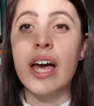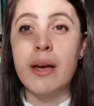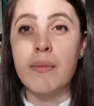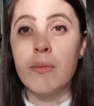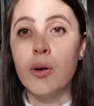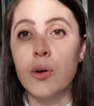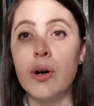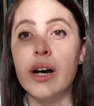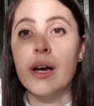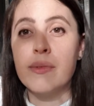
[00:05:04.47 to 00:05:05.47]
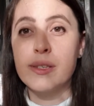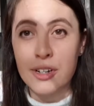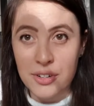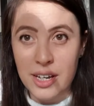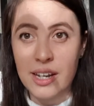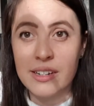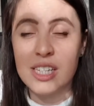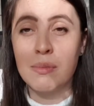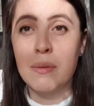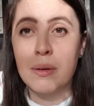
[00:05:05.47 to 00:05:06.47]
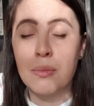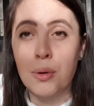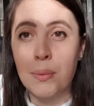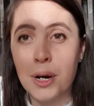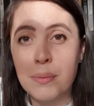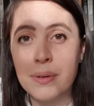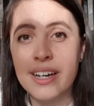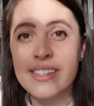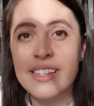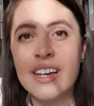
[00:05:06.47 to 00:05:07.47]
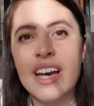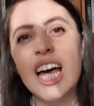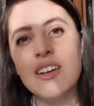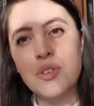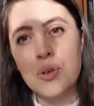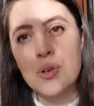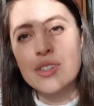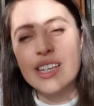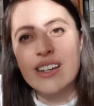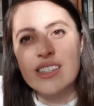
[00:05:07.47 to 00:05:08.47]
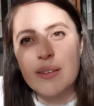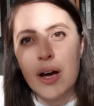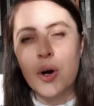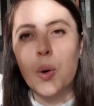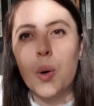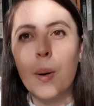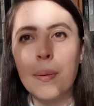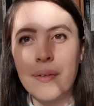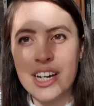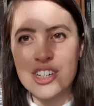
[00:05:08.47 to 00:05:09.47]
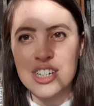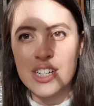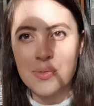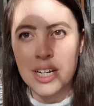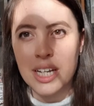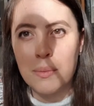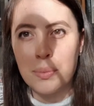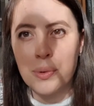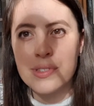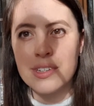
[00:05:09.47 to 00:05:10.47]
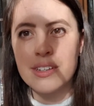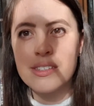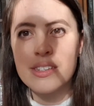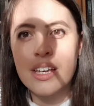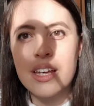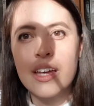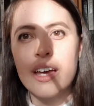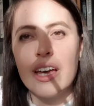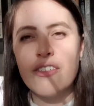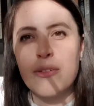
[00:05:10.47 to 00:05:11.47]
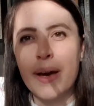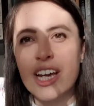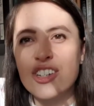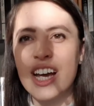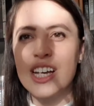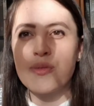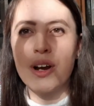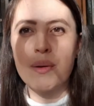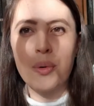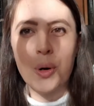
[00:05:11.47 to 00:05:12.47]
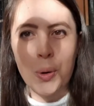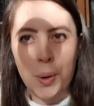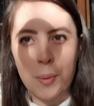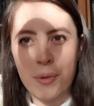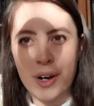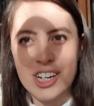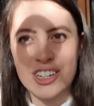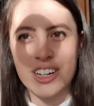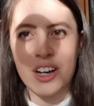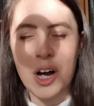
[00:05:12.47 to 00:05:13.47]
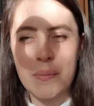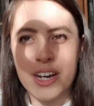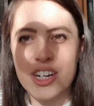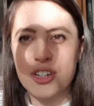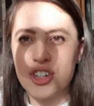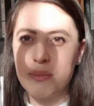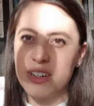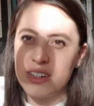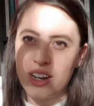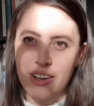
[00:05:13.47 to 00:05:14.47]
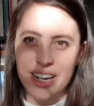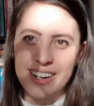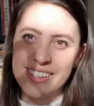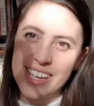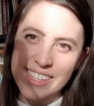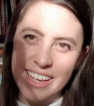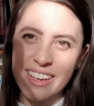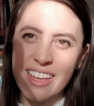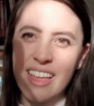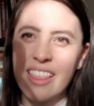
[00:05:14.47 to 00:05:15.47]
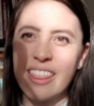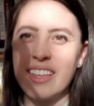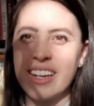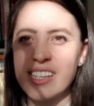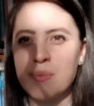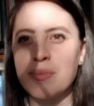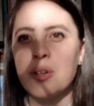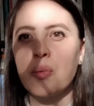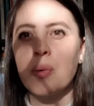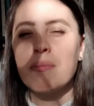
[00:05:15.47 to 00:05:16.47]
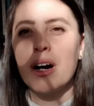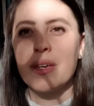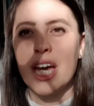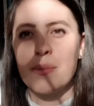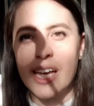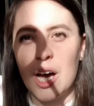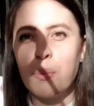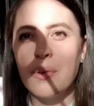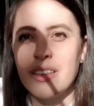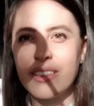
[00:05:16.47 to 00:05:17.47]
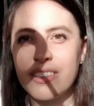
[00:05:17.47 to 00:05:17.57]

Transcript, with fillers: um, or um, a special care dentist might be more appropriate. And of course, things about cooperation is really important. If a patient has very poor cooperation and can't manage treatment with a local anaesthetic, then that's something we might be able to help with.